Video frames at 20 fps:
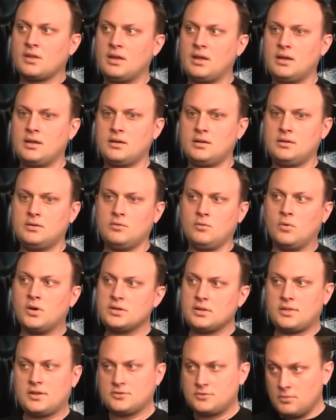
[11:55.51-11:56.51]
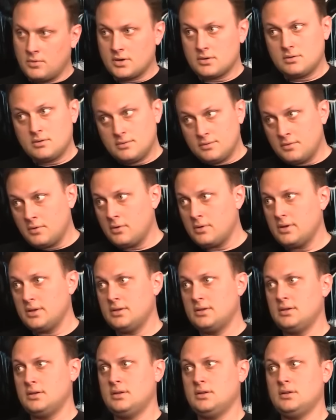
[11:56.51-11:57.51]
And one of the things we want to
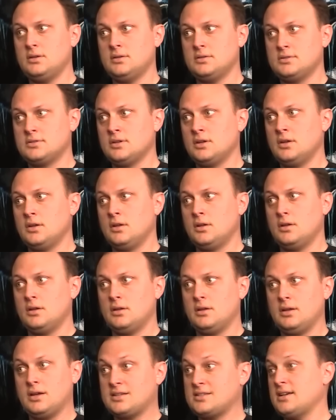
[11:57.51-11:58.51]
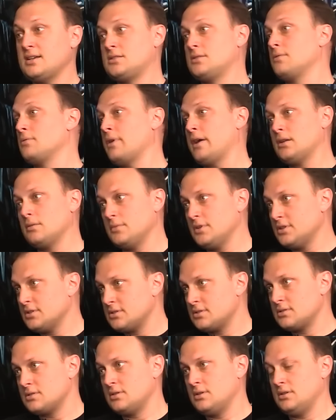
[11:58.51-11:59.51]
avoid is excessive
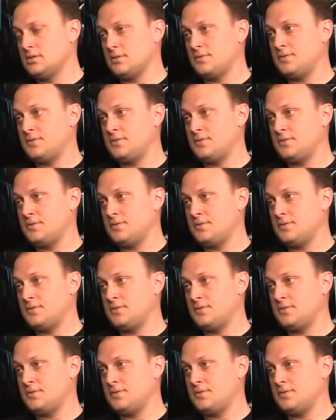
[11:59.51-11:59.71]
randomness, is a